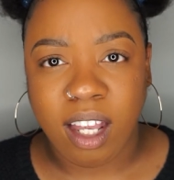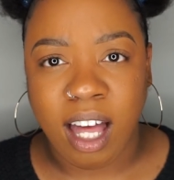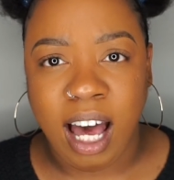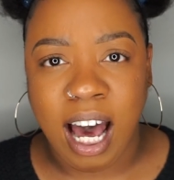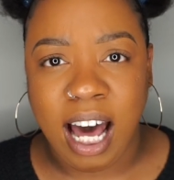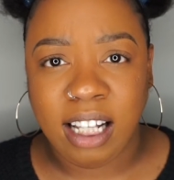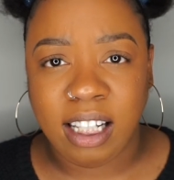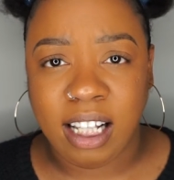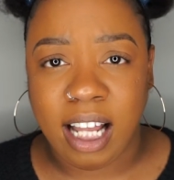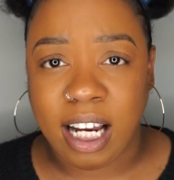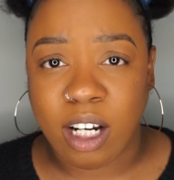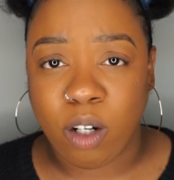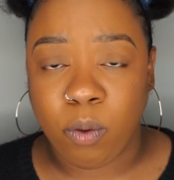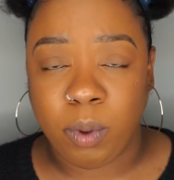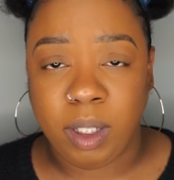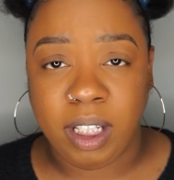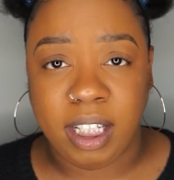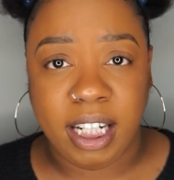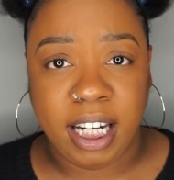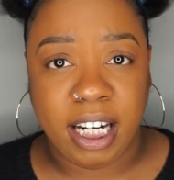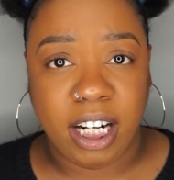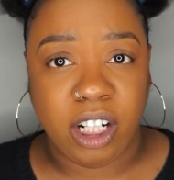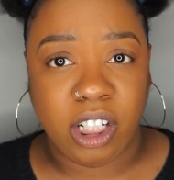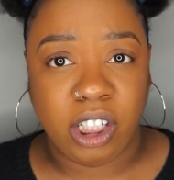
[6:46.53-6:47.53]
I like when
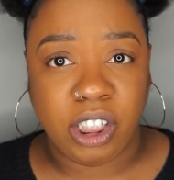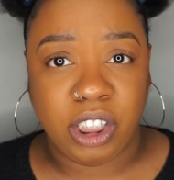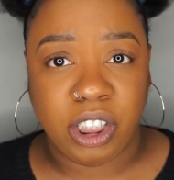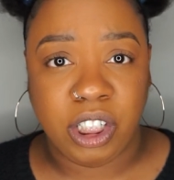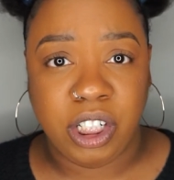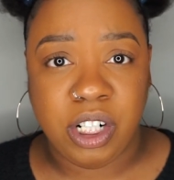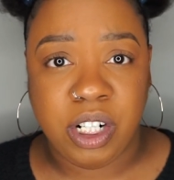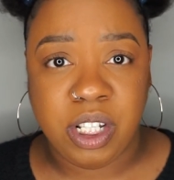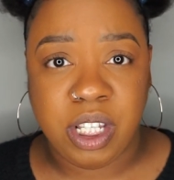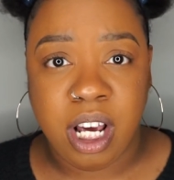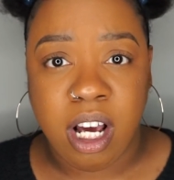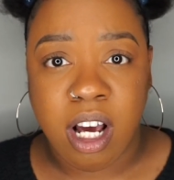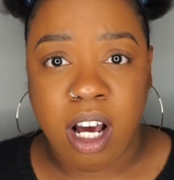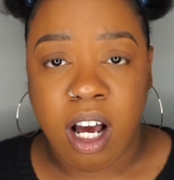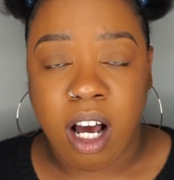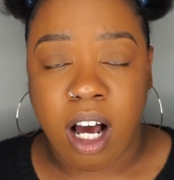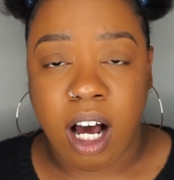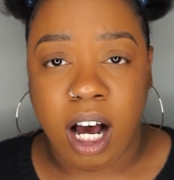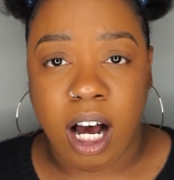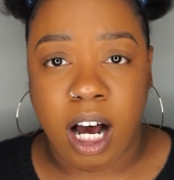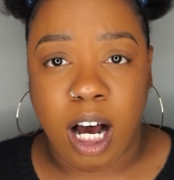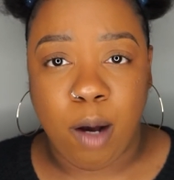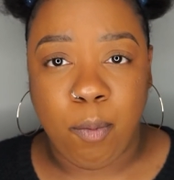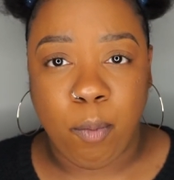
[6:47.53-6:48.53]
the characters
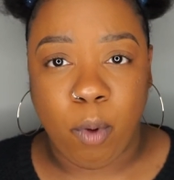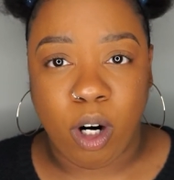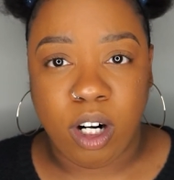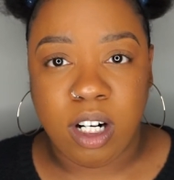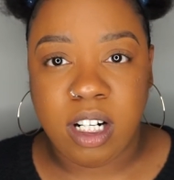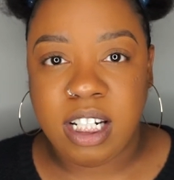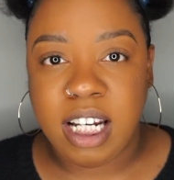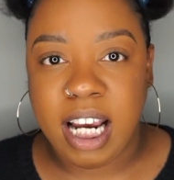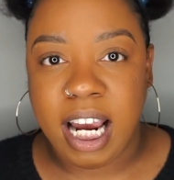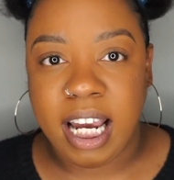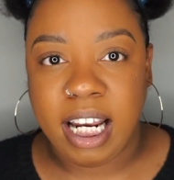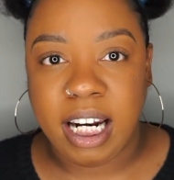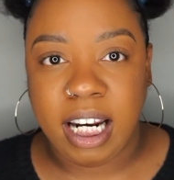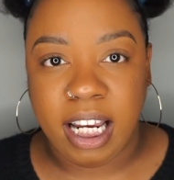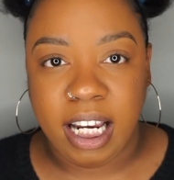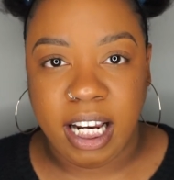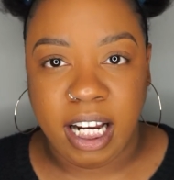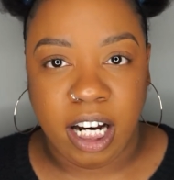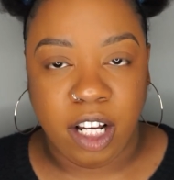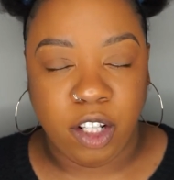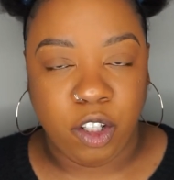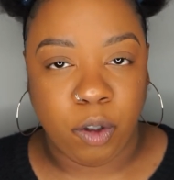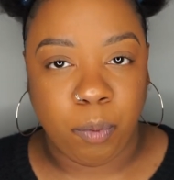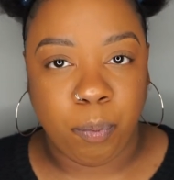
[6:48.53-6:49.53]
um, are
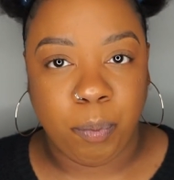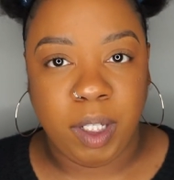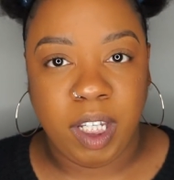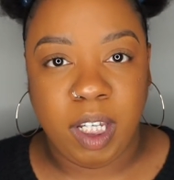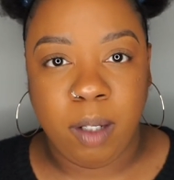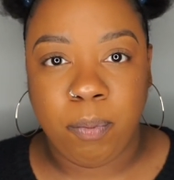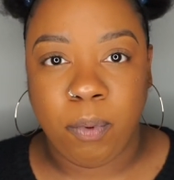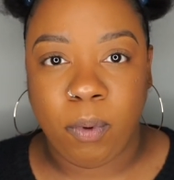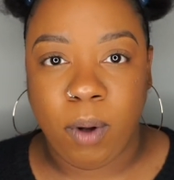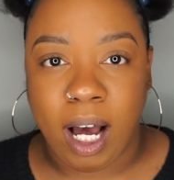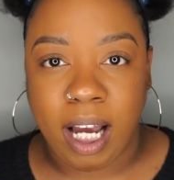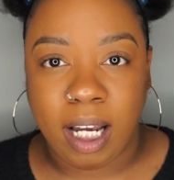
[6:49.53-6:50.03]
dating other people.